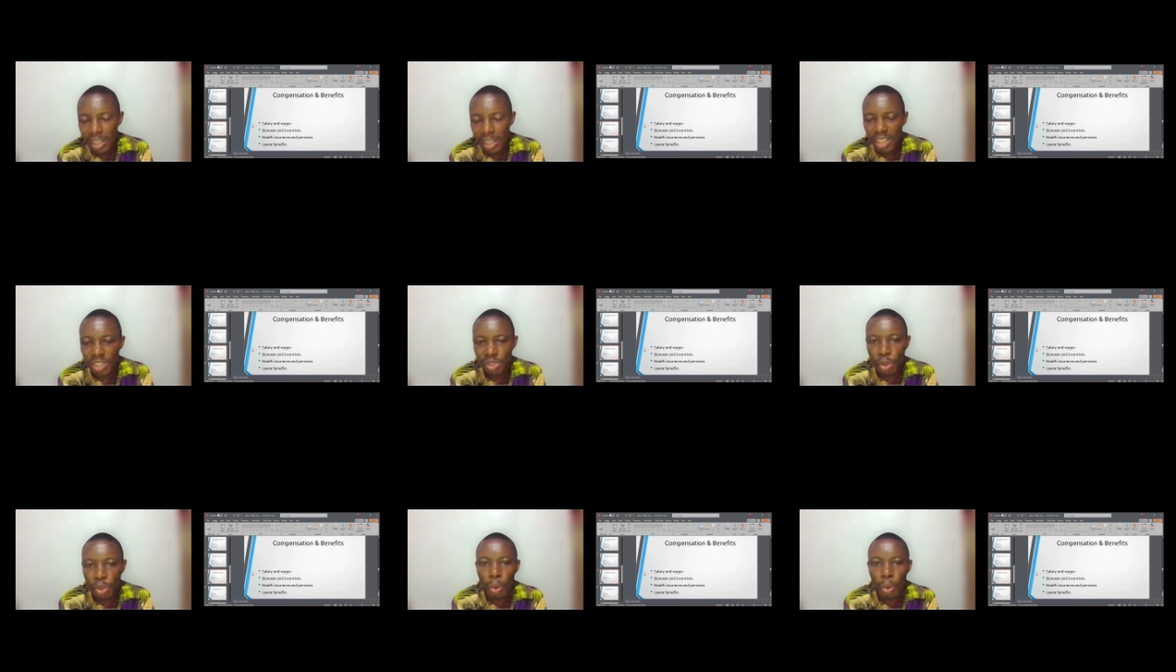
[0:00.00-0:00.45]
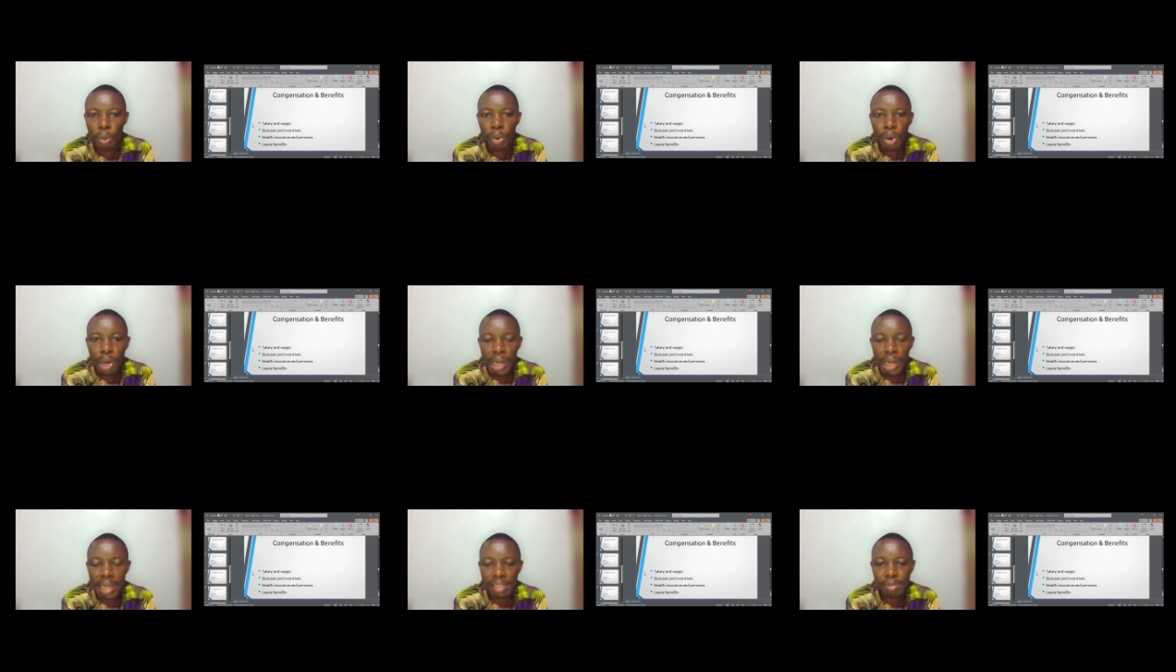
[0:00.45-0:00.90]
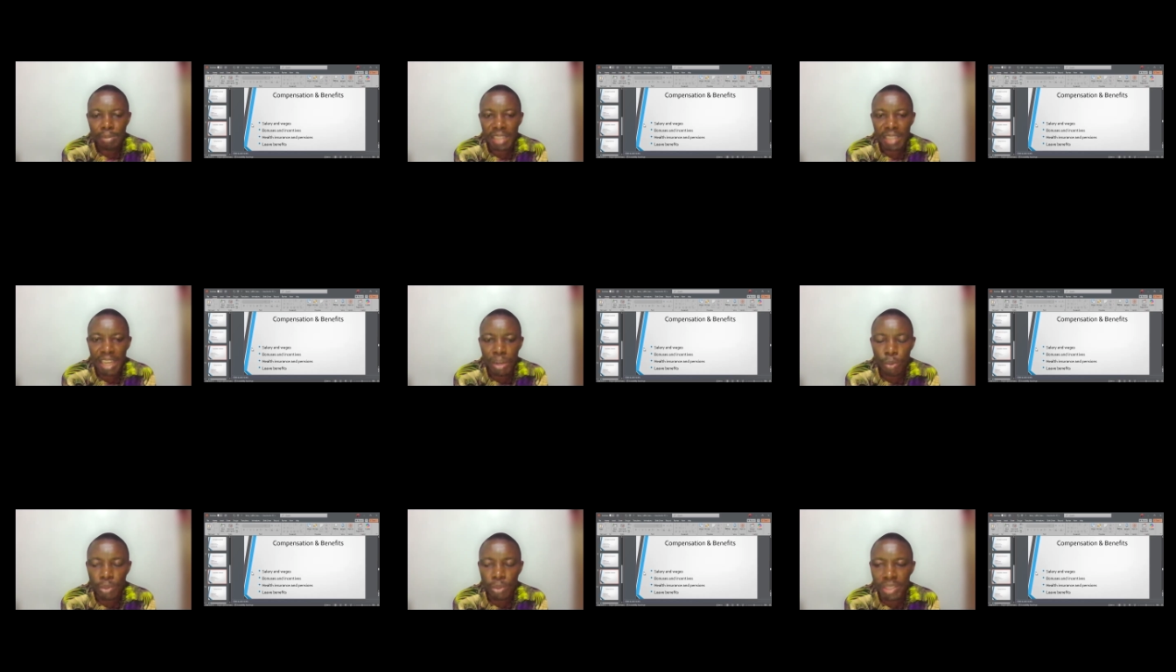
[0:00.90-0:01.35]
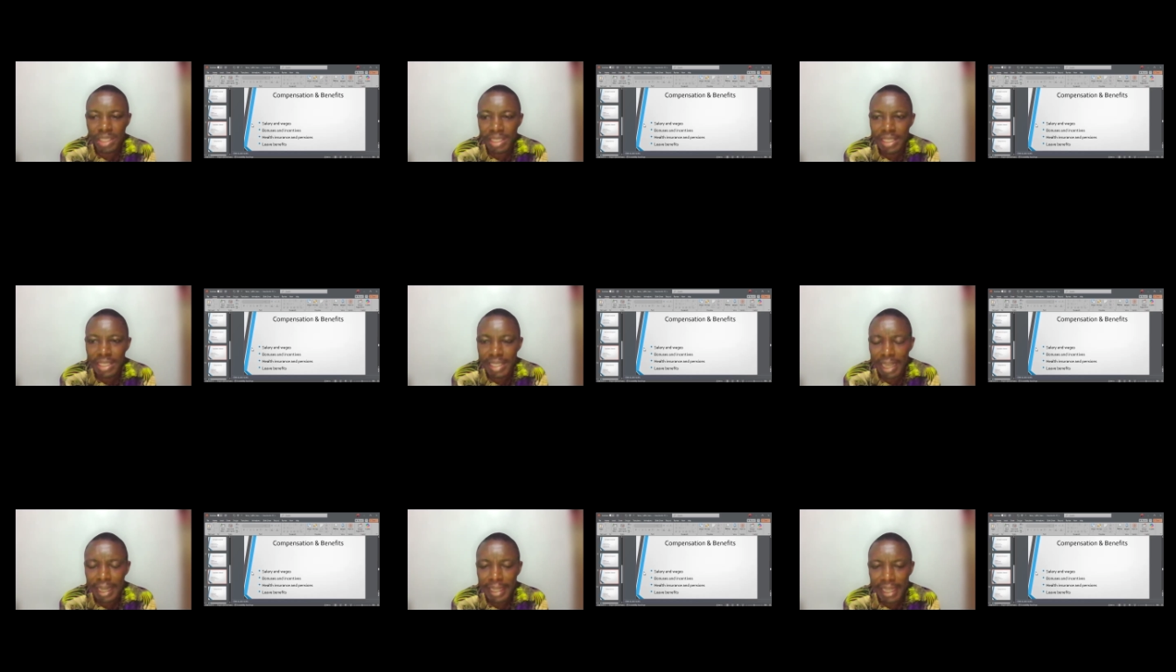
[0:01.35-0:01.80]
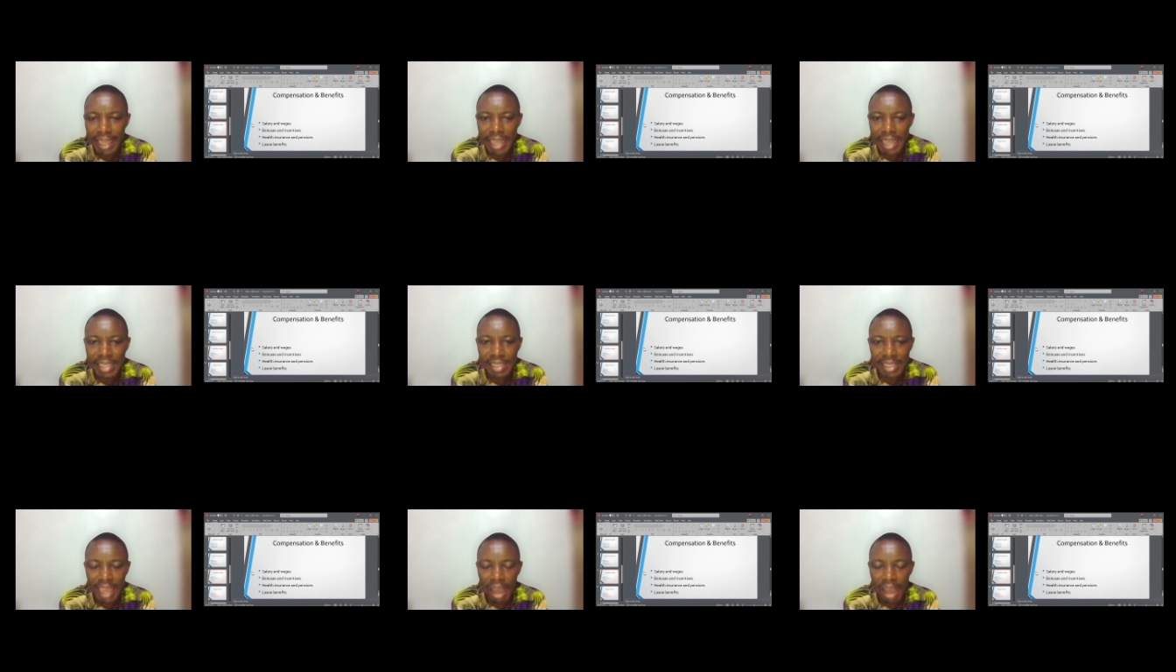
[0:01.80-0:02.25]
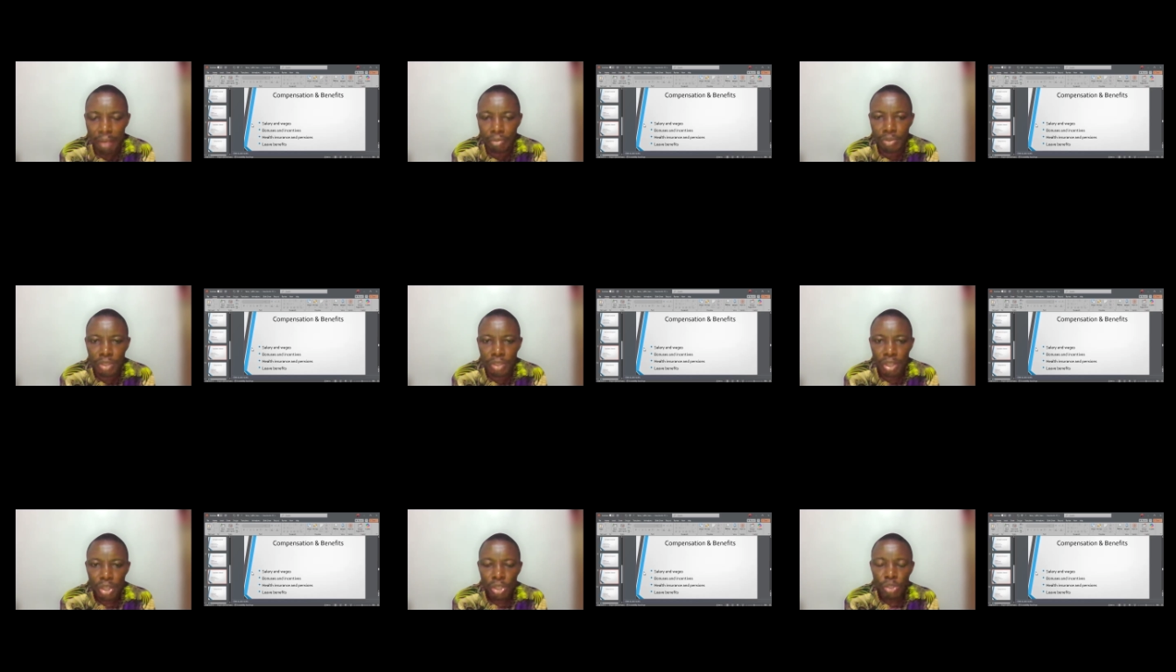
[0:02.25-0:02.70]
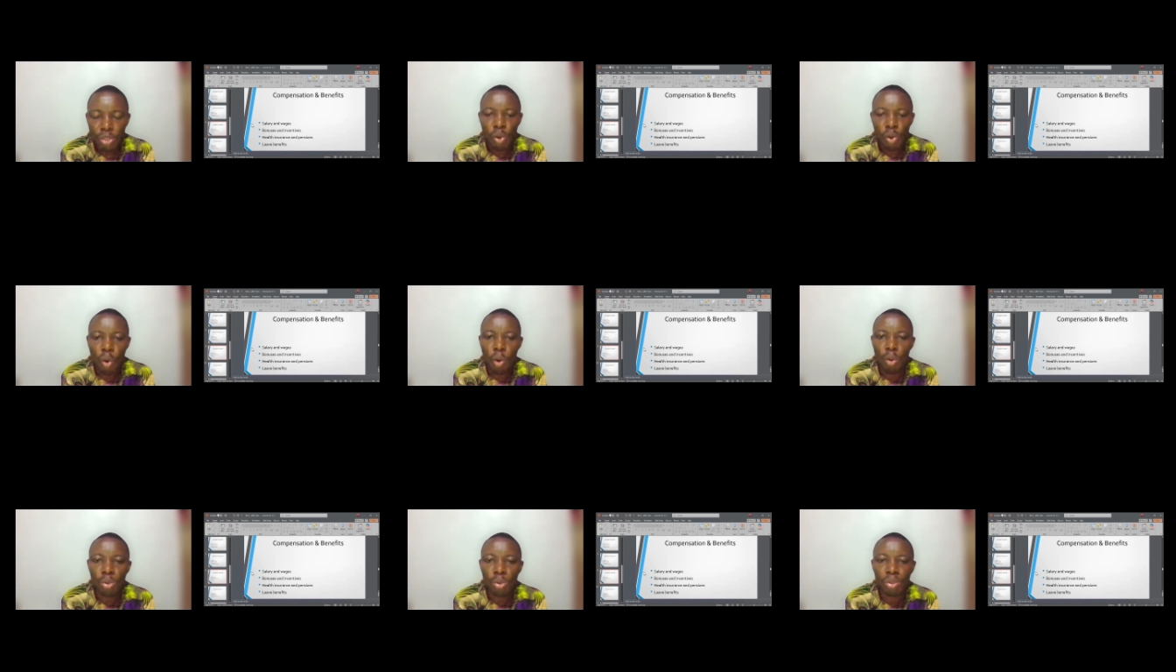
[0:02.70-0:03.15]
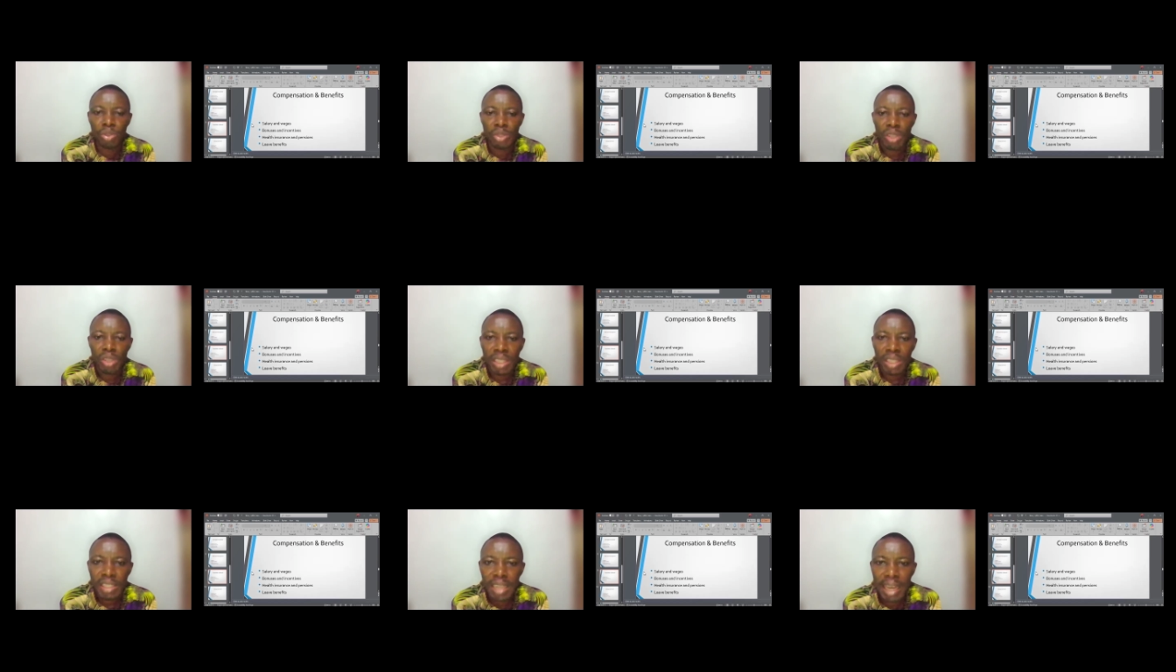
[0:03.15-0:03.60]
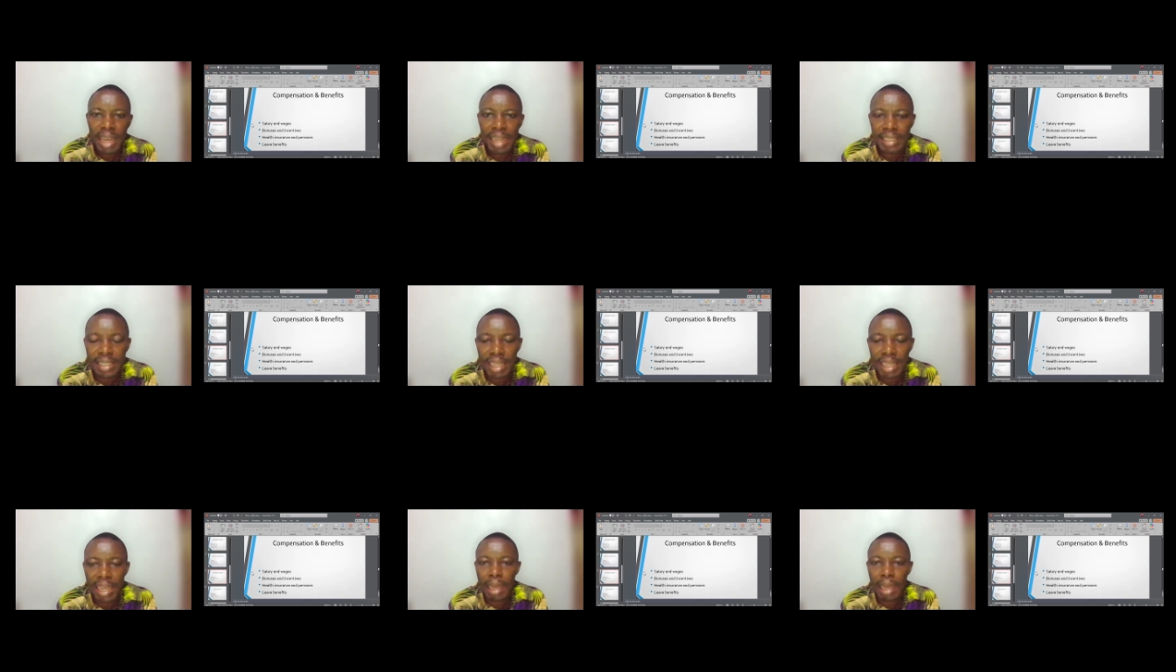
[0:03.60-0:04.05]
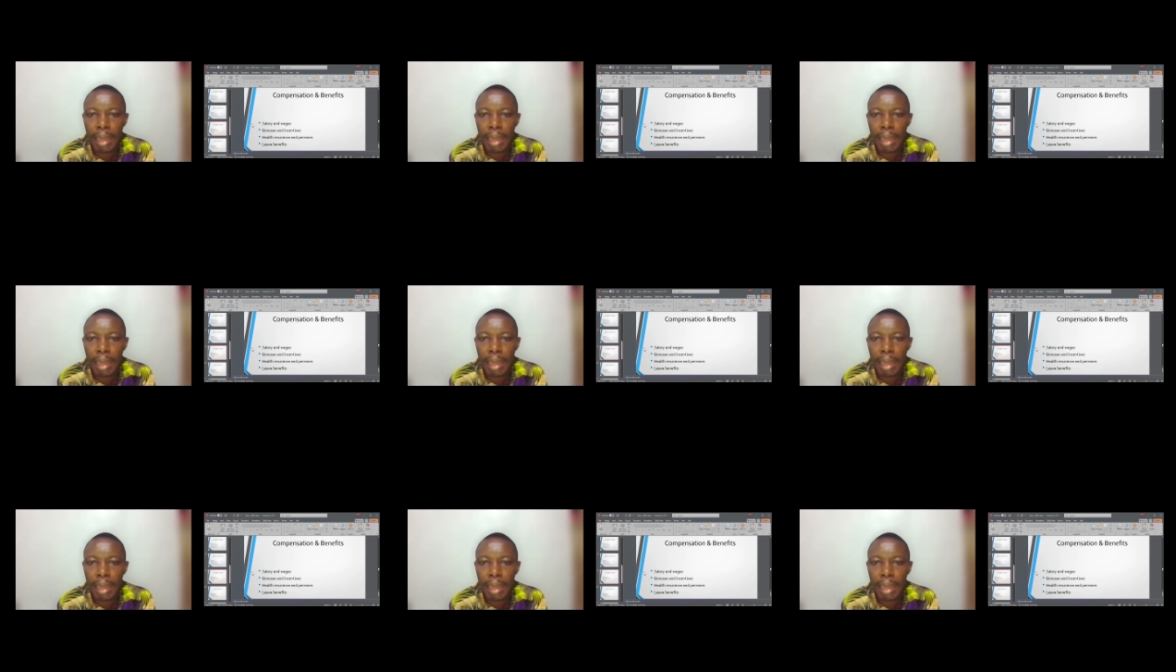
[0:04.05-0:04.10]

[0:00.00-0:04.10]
So especially with these technical staffs, those that